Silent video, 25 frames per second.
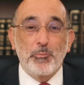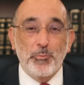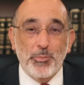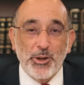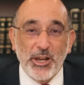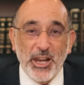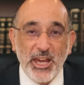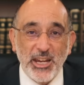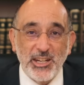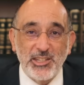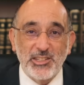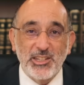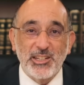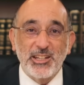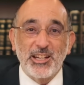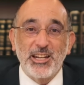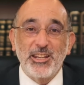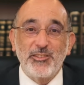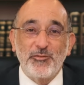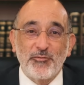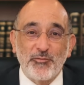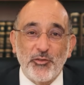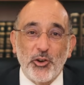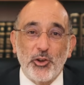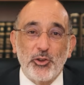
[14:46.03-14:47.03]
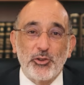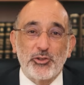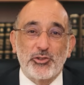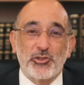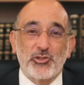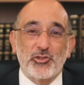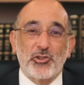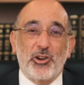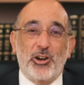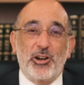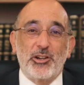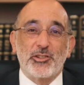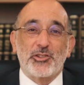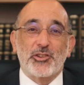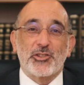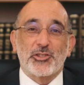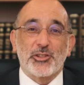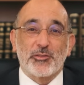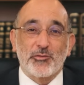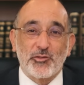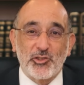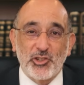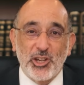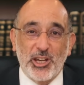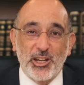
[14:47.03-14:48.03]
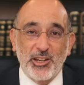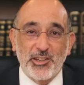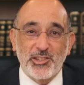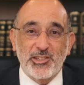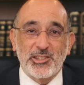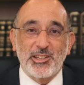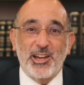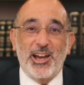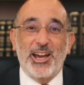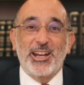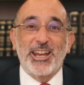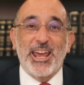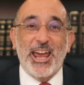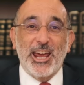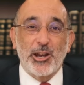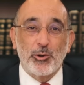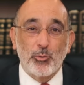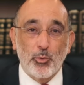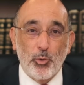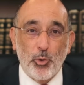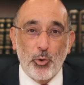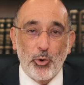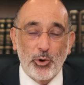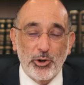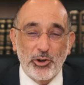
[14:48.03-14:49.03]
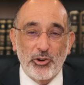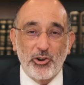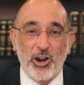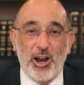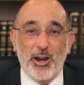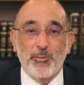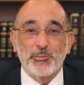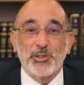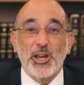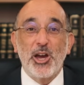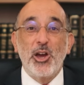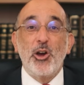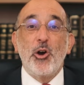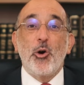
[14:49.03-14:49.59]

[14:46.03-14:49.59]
blatantly false charges of genocide and war crimes,